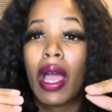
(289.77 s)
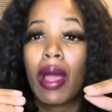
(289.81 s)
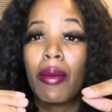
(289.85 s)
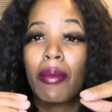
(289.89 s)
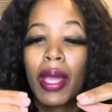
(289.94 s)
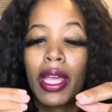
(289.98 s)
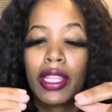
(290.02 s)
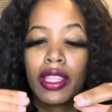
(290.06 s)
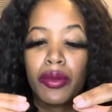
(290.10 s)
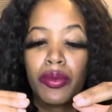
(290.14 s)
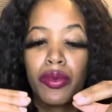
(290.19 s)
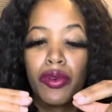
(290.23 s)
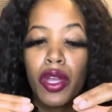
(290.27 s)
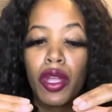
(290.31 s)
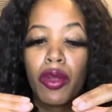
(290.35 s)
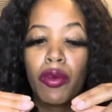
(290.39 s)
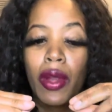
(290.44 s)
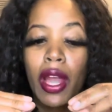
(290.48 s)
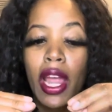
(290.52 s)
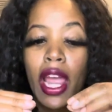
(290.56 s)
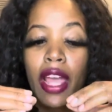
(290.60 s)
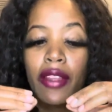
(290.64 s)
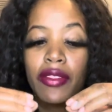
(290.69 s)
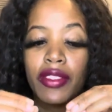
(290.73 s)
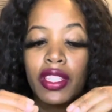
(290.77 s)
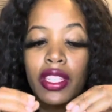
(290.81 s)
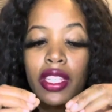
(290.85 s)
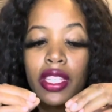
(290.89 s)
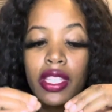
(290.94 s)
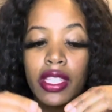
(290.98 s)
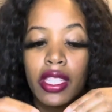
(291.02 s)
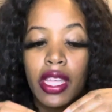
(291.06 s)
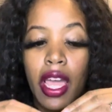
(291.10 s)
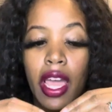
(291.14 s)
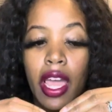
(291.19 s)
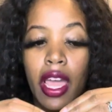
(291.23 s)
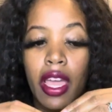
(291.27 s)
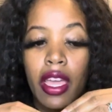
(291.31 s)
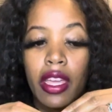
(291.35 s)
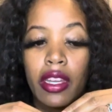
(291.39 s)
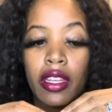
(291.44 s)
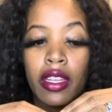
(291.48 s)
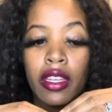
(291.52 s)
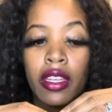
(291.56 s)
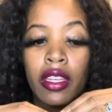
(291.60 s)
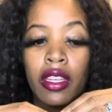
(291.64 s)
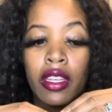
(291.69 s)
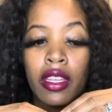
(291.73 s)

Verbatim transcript: I'm at the point where I have to decide,